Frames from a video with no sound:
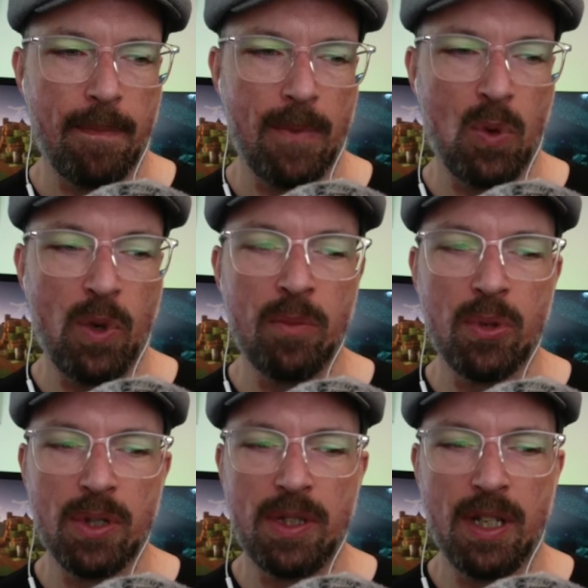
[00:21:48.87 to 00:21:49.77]
The wind
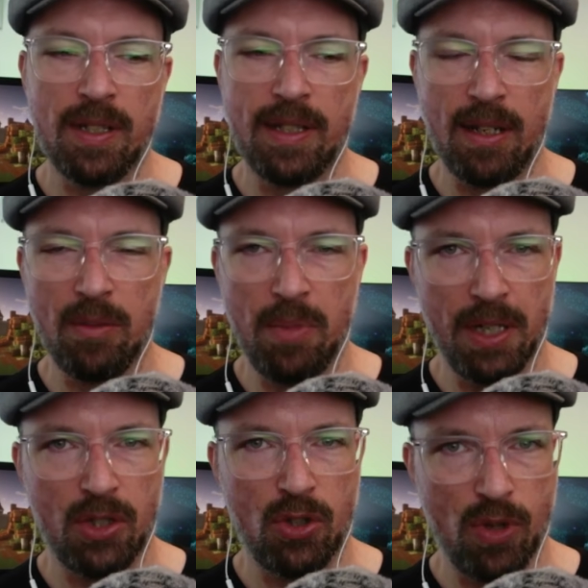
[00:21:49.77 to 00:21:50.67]
burst does sound a bit
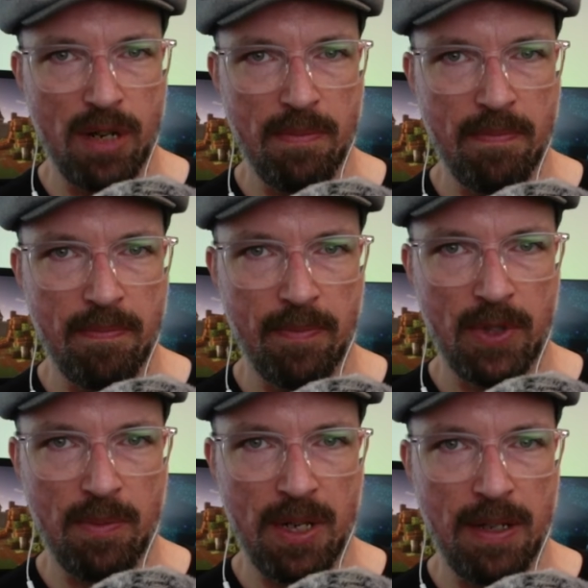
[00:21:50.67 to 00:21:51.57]
extreme
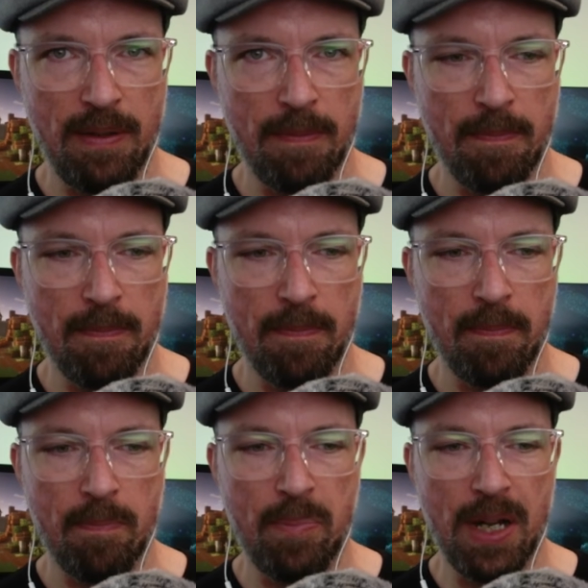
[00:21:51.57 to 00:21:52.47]
to me,
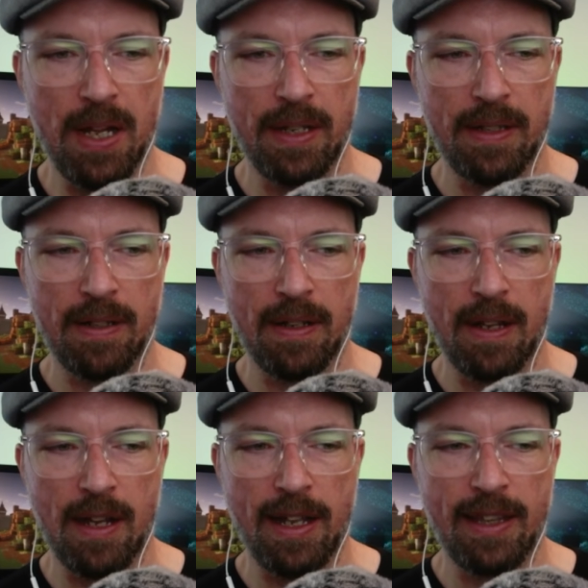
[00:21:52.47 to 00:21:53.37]
but
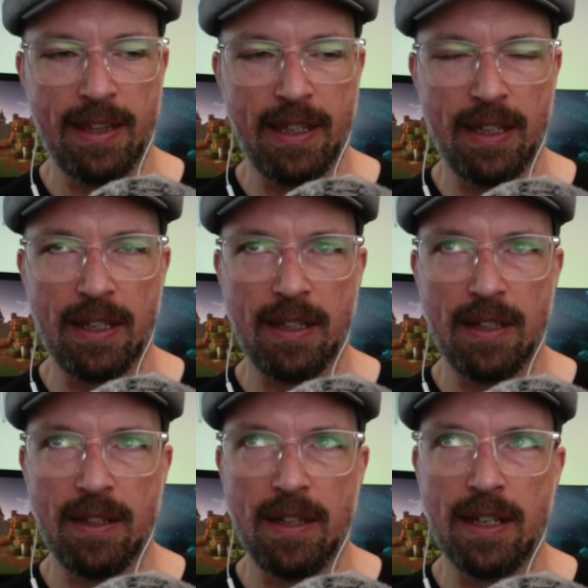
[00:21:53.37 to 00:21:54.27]
I think
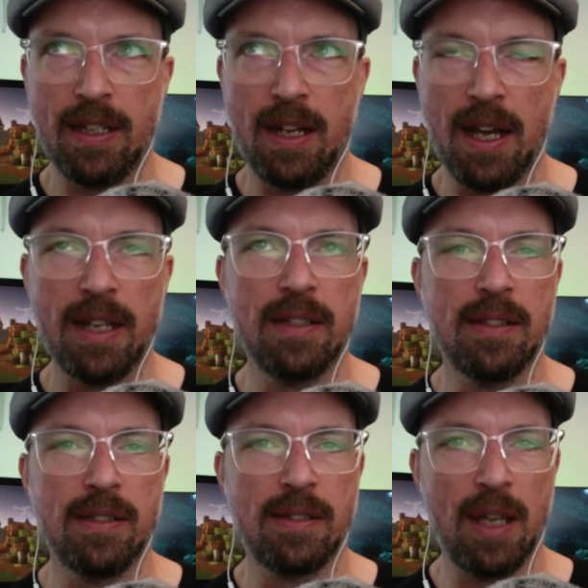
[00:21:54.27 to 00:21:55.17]
that it
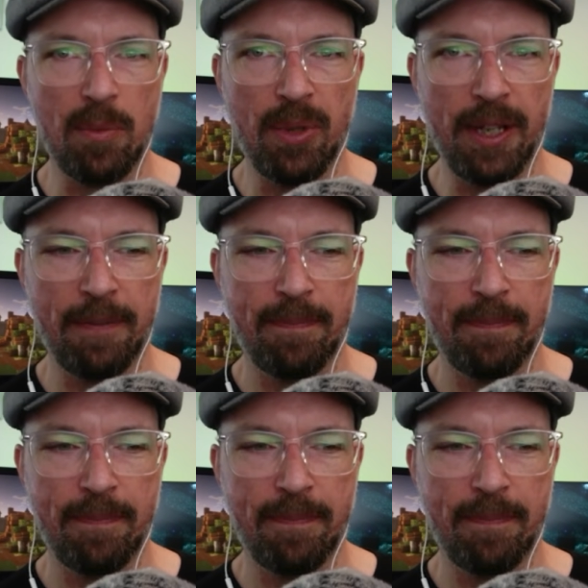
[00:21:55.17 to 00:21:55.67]
heightens gameplay.